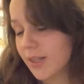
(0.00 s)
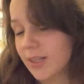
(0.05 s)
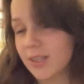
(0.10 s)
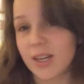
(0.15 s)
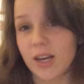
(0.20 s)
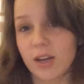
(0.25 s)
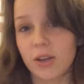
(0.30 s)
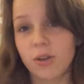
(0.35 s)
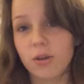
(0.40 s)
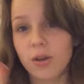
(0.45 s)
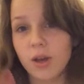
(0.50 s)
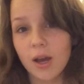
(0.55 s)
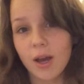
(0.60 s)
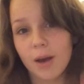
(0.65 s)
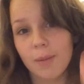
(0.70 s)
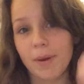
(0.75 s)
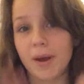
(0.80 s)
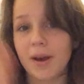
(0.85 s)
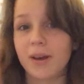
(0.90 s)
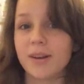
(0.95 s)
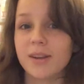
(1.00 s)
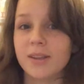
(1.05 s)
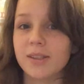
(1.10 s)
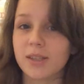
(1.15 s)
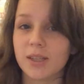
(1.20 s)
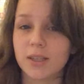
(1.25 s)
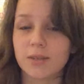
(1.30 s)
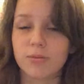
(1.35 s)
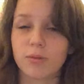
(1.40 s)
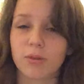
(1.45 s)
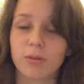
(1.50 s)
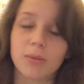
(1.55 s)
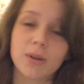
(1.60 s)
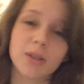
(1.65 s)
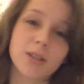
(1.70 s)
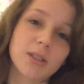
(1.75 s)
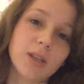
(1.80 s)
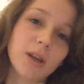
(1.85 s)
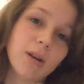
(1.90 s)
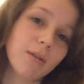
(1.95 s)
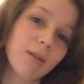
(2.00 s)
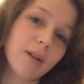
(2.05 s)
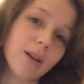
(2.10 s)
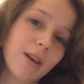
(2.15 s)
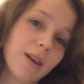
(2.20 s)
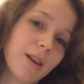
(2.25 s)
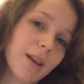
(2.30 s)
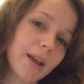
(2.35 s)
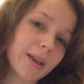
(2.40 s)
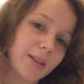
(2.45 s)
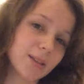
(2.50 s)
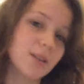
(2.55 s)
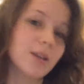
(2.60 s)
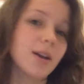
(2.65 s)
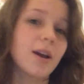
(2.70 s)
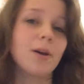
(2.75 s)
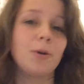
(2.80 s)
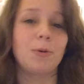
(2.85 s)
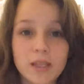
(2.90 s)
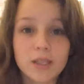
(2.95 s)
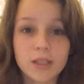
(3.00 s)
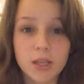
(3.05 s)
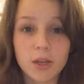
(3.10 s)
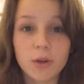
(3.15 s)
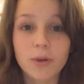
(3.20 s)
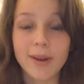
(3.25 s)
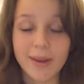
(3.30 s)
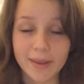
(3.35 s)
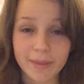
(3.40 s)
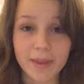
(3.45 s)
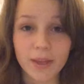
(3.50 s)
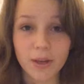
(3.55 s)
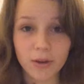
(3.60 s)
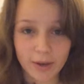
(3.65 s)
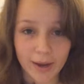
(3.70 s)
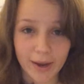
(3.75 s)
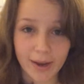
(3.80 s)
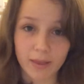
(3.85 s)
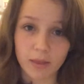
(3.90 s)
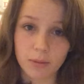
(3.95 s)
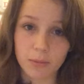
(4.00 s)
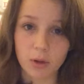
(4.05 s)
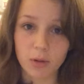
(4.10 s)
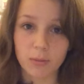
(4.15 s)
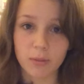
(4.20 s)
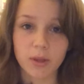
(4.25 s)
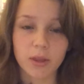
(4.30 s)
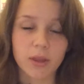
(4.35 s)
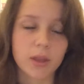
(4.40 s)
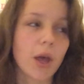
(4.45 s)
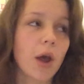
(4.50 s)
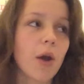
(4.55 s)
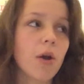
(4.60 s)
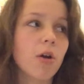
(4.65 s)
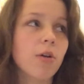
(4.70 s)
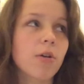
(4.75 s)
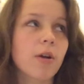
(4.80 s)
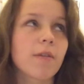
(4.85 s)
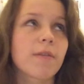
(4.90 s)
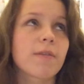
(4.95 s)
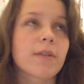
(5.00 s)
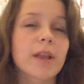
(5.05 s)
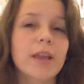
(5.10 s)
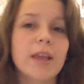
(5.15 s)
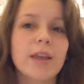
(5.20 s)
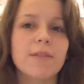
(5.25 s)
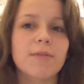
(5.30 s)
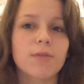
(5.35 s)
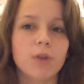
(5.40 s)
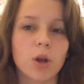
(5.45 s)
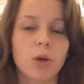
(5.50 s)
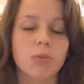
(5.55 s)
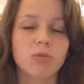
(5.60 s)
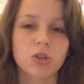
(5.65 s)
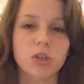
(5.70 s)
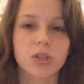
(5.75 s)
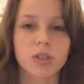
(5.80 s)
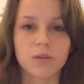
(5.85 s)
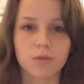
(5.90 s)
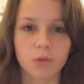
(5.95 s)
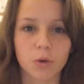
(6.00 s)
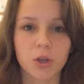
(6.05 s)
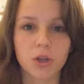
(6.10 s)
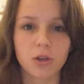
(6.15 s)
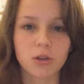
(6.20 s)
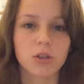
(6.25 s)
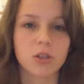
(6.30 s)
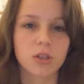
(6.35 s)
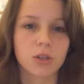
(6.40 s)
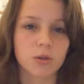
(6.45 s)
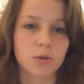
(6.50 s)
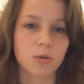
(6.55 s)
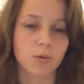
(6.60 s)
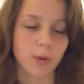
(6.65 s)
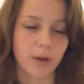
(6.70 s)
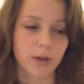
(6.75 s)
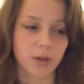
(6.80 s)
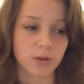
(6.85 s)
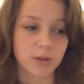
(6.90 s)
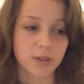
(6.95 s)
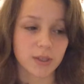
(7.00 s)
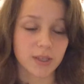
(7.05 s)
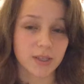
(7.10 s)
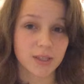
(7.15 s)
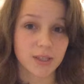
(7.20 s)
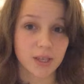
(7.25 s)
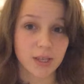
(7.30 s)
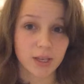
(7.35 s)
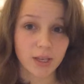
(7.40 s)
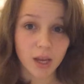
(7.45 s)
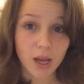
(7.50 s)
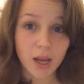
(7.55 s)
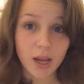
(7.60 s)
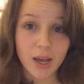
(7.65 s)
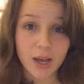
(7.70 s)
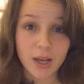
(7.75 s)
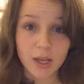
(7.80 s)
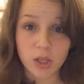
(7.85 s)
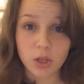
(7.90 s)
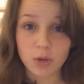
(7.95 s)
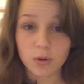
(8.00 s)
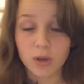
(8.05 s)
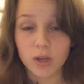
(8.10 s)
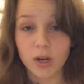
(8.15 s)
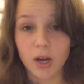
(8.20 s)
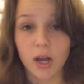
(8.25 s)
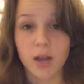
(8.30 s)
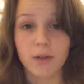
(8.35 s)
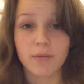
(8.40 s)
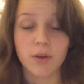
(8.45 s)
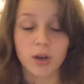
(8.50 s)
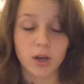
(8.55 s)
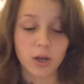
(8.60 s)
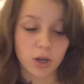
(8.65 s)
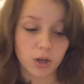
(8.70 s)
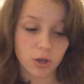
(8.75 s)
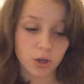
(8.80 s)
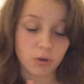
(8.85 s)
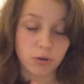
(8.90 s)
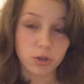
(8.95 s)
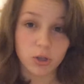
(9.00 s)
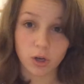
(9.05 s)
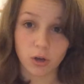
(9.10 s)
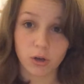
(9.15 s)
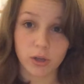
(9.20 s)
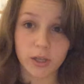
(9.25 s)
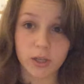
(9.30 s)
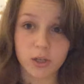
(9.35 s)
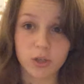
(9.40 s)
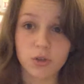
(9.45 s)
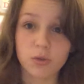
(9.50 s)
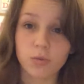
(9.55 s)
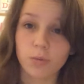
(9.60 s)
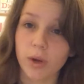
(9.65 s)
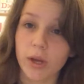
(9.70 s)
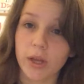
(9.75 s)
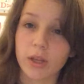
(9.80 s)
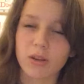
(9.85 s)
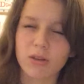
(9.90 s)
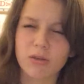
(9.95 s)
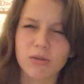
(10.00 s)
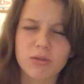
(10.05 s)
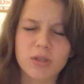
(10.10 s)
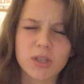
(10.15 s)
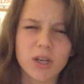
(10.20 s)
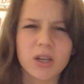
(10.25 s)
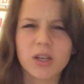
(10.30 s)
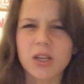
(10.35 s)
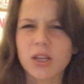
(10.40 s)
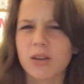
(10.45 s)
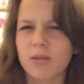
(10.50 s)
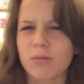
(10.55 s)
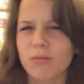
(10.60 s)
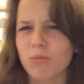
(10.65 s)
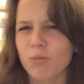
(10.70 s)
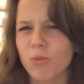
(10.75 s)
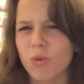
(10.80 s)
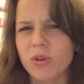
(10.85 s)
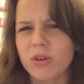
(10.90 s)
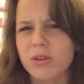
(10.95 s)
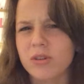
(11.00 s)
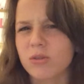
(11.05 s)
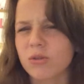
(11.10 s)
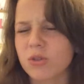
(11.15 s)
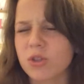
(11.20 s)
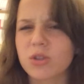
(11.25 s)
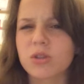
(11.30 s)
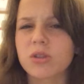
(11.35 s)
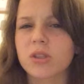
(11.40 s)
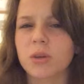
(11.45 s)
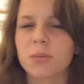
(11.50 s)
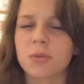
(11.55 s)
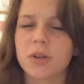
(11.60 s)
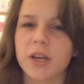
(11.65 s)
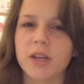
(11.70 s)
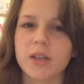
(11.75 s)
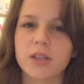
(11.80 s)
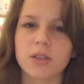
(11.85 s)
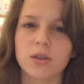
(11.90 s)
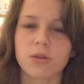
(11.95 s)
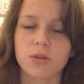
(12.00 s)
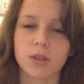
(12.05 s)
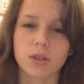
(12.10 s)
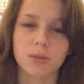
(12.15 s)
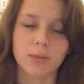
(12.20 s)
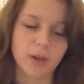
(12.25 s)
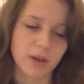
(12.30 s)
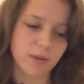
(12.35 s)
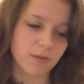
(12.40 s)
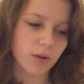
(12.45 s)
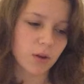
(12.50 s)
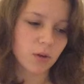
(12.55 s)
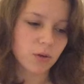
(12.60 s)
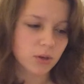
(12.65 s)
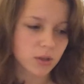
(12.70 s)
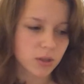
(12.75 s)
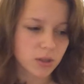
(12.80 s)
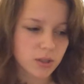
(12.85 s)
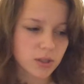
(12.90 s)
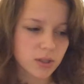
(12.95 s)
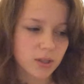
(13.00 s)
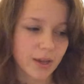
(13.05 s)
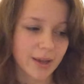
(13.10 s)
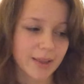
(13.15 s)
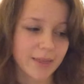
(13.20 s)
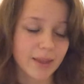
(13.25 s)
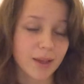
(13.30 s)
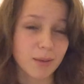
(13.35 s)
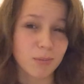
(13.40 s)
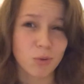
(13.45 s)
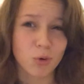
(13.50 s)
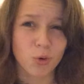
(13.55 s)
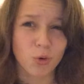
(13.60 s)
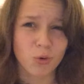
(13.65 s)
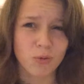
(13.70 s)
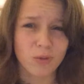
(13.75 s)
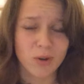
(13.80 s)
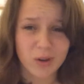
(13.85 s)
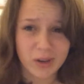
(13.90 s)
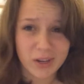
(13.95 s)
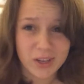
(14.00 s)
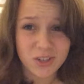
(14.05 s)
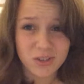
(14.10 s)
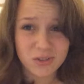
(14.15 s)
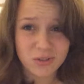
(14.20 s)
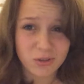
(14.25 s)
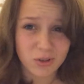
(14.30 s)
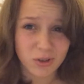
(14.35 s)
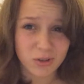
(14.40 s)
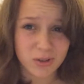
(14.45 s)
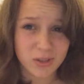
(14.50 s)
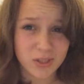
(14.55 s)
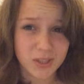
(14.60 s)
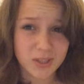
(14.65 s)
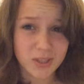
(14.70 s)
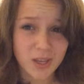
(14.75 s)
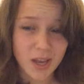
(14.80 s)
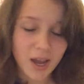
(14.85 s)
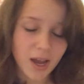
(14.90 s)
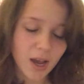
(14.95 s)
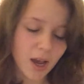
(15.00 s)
to tell you about sixth form. So let's go. So in the UK at the moment there are roughly 3 options of what you can do when you're 16. You can either go to college where you study 1 or 2 subjects, so there's a bigger focus and they're more vocational courses,